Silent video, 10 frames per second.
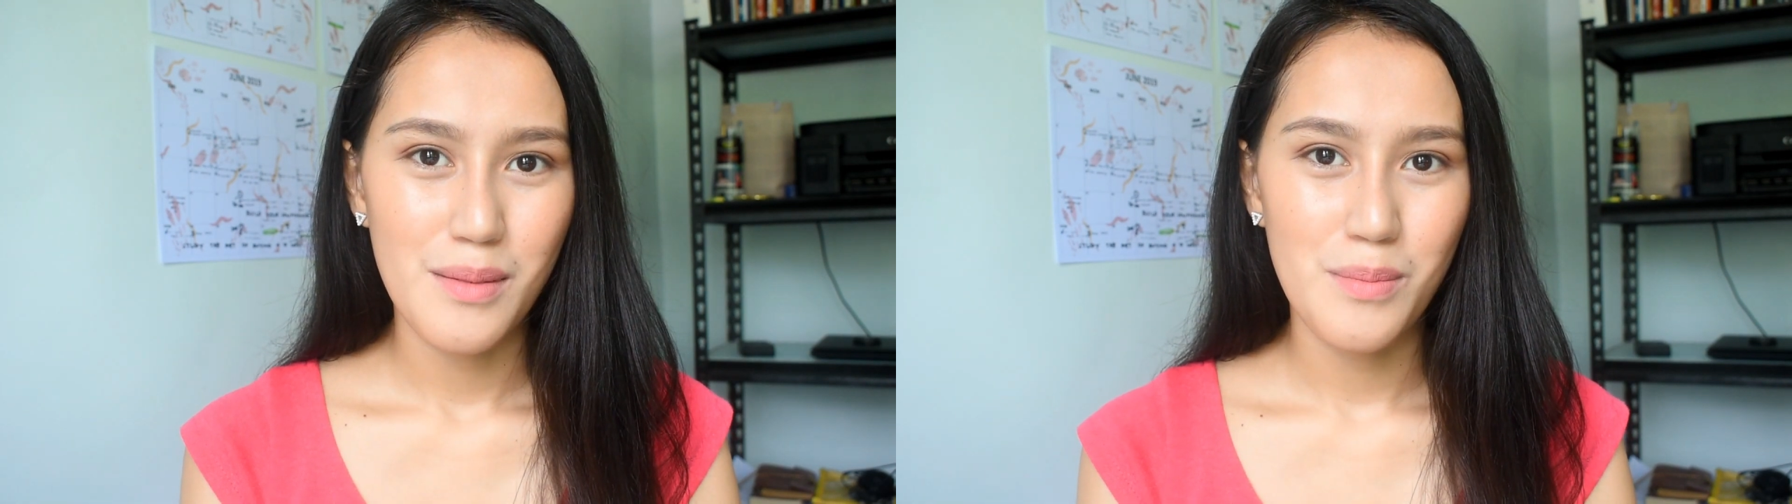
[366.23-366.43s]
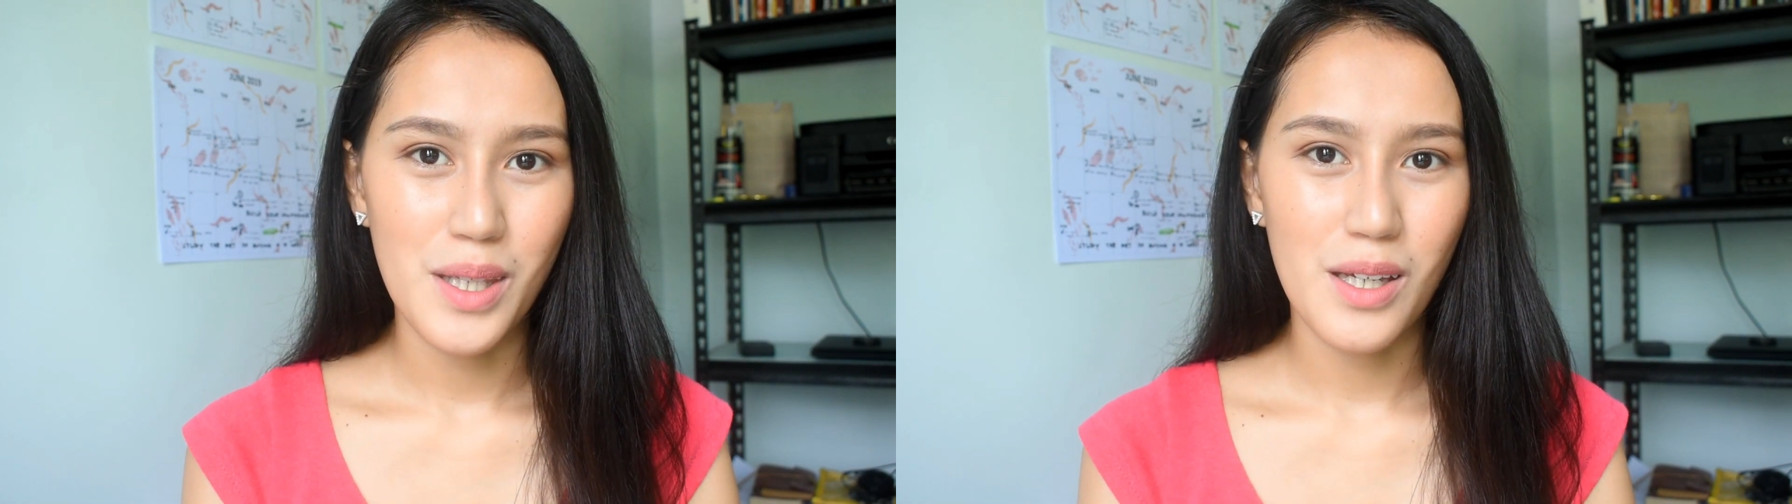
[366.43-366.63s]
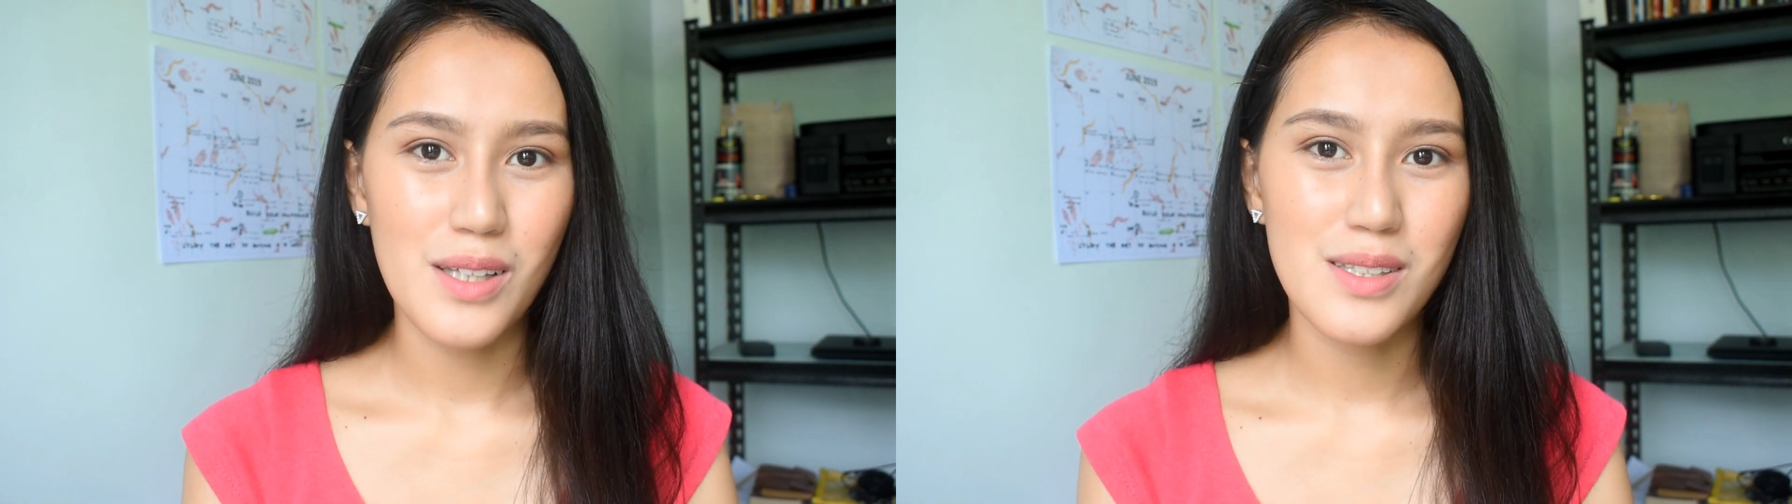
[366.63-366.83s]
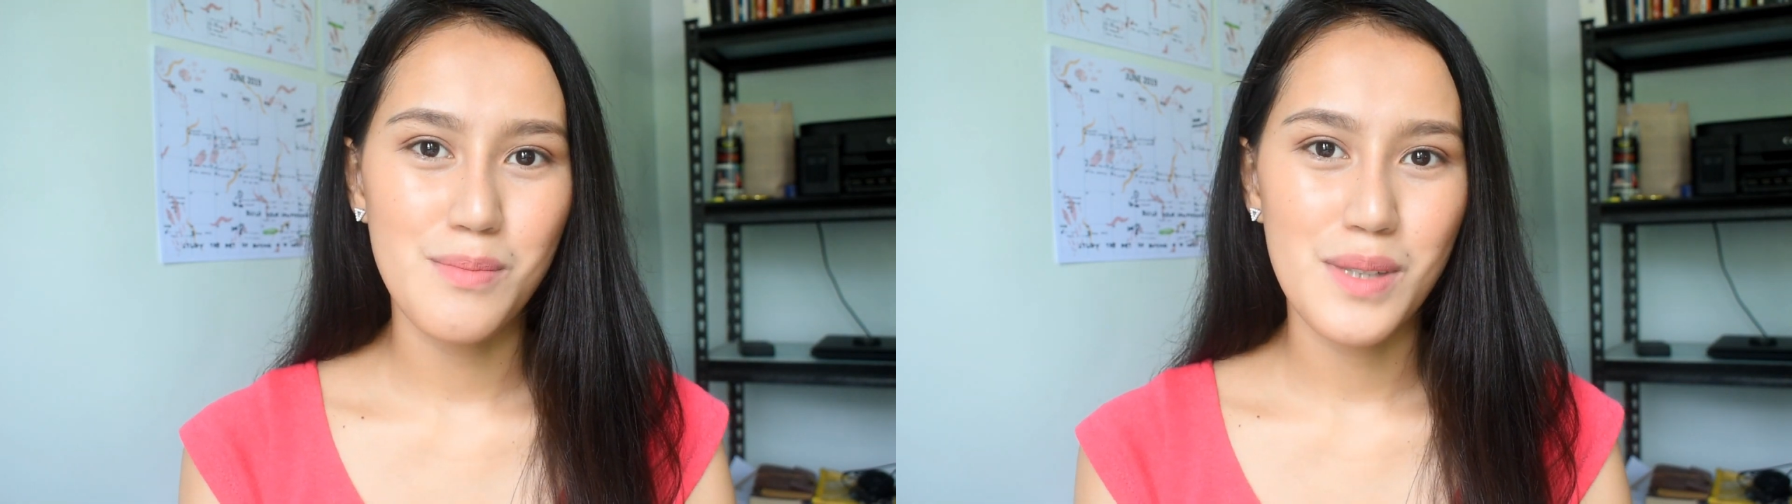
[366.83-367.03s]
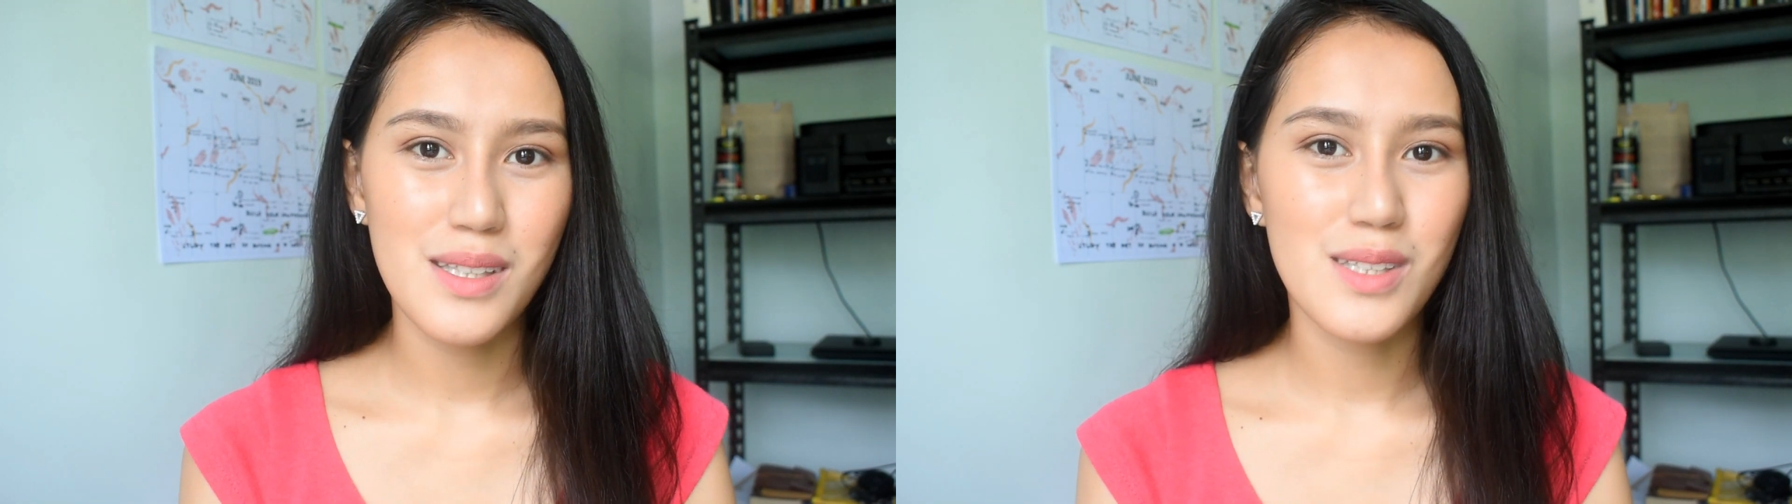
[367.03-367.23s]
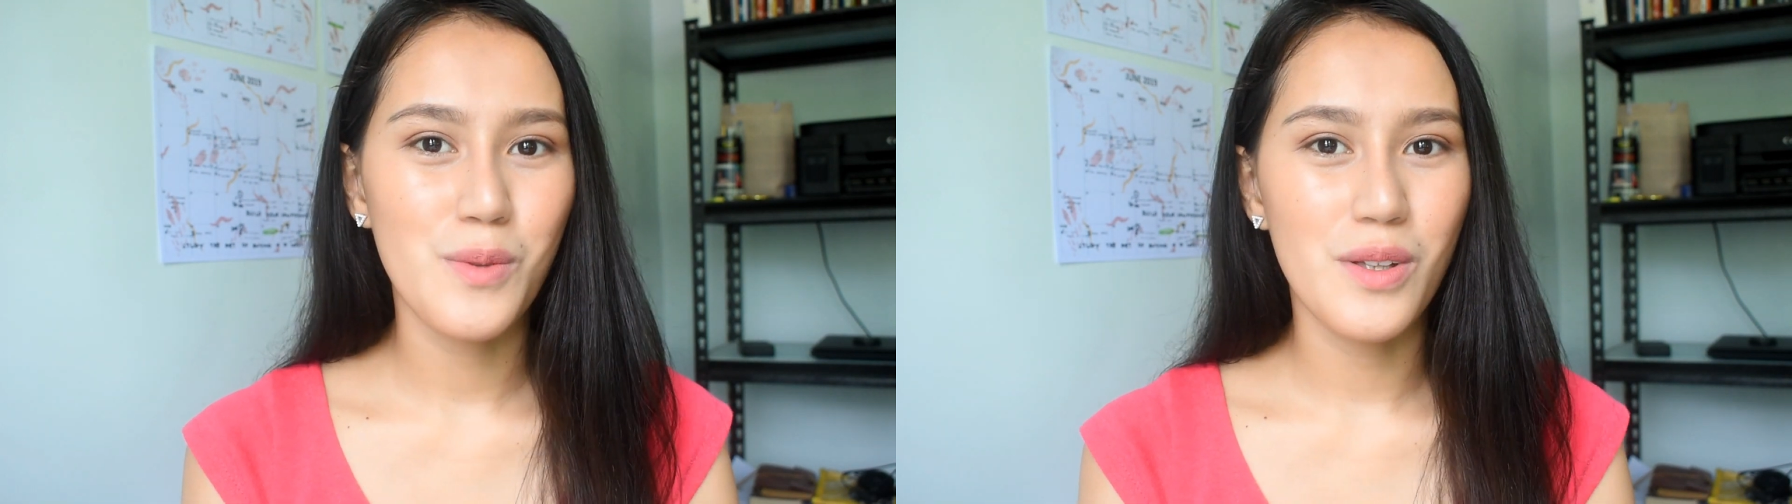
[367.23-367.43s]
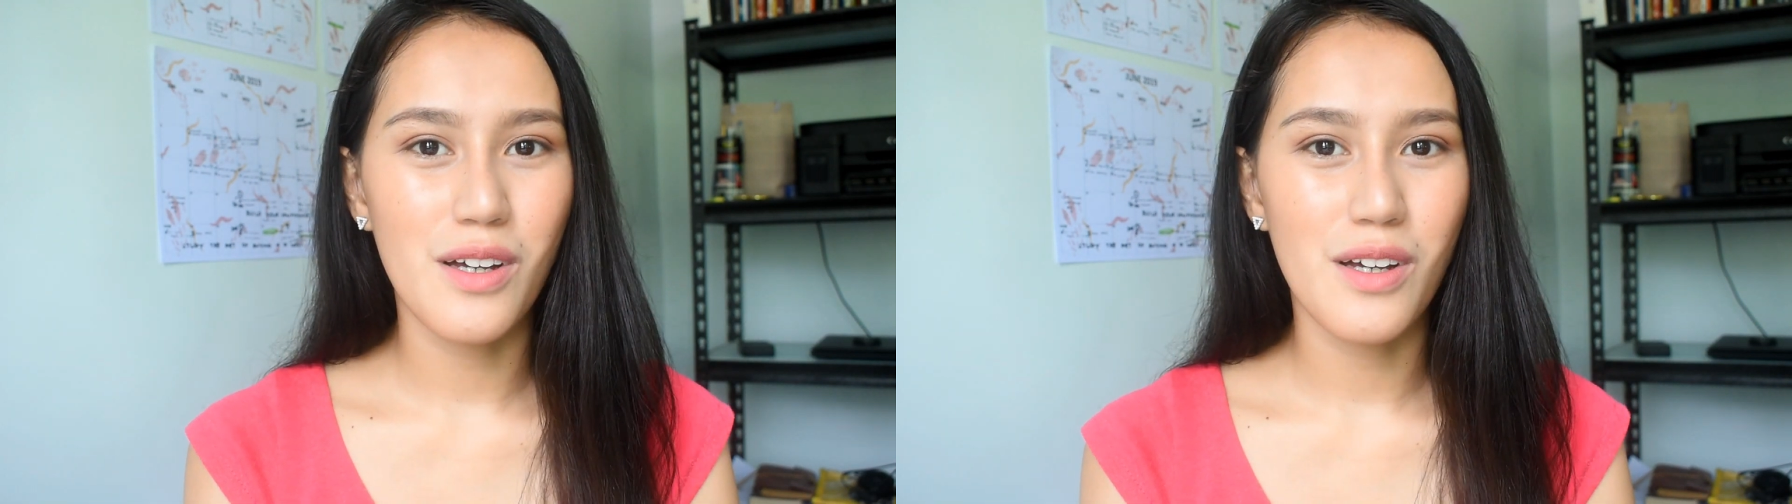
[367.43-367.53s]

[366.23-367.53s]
because business will